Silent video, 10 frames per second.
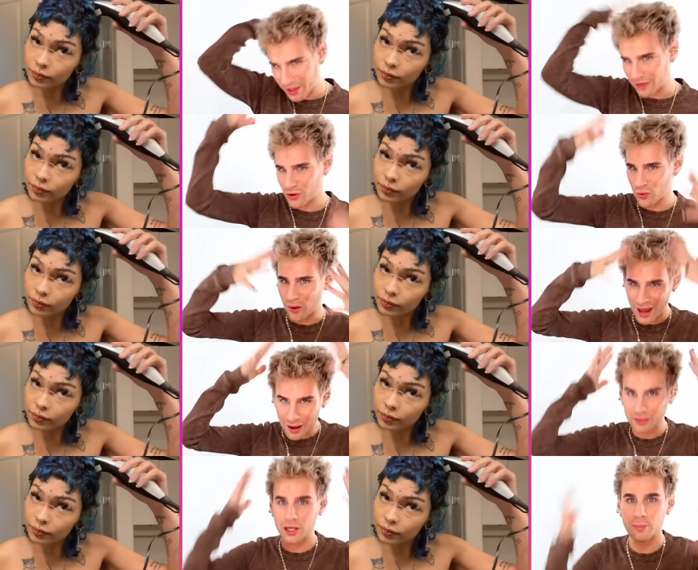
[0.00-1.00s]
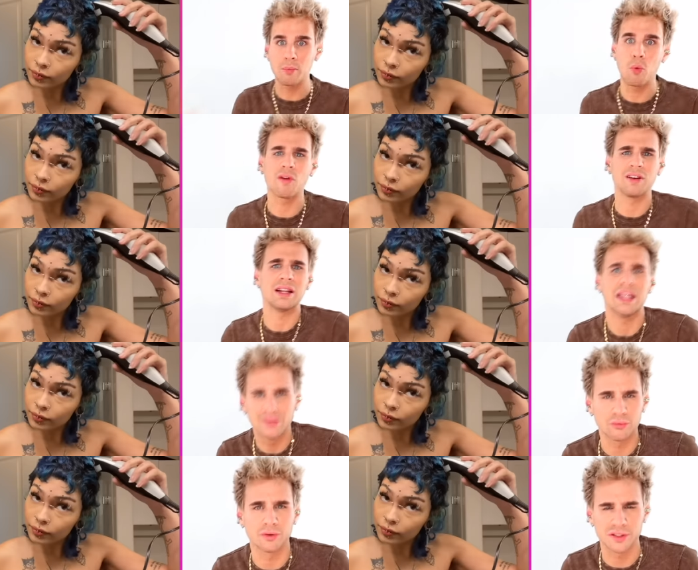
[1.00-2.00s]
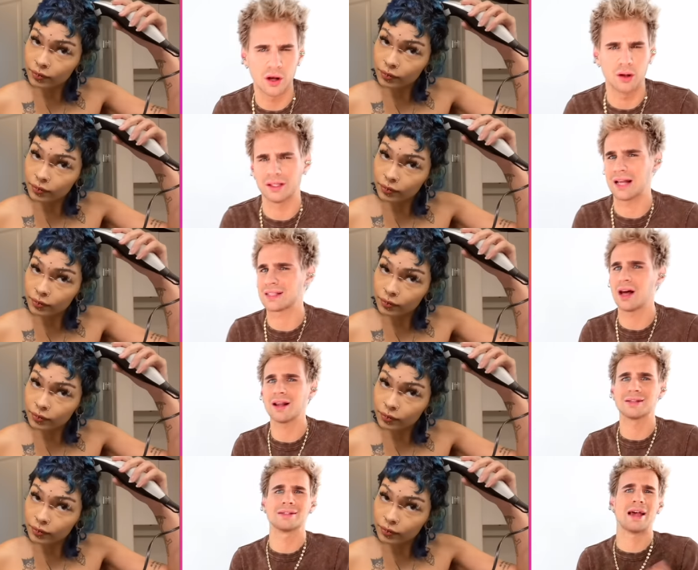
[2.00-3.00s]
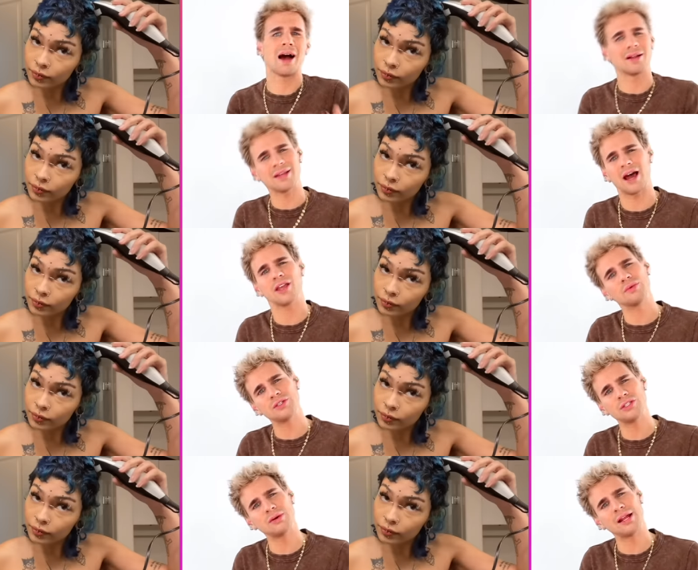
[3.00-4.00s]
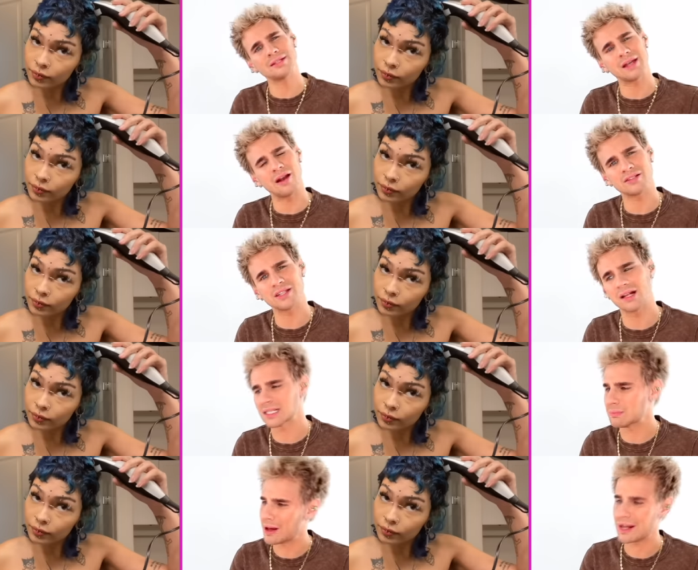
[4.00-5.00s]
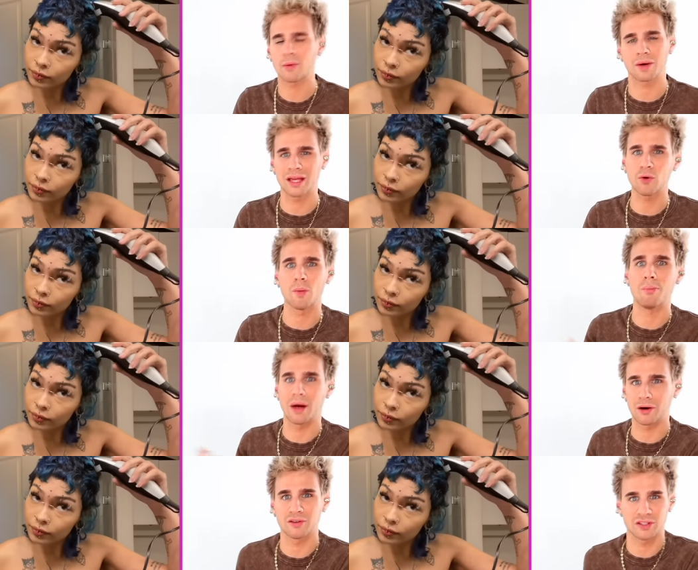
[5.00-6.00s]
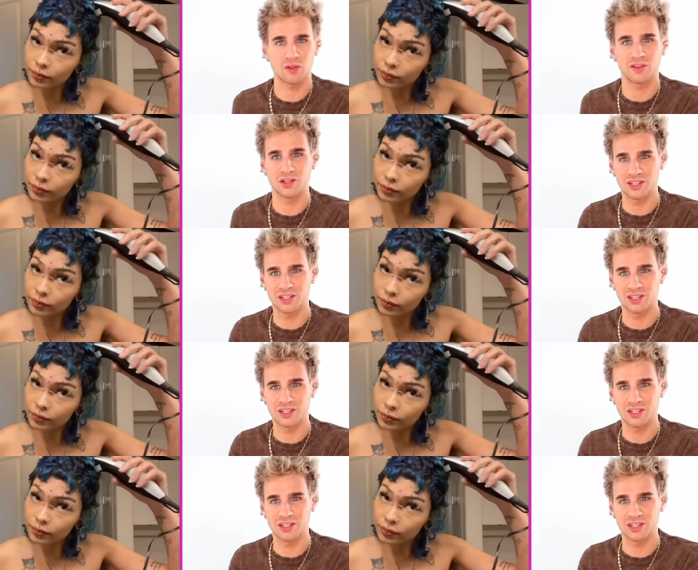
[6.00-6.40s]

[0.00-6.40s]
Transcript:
Speaker 1: will give you a little bit more of an even result. That's not exactly how you would do it as a hairstylist, but it would give you a better result than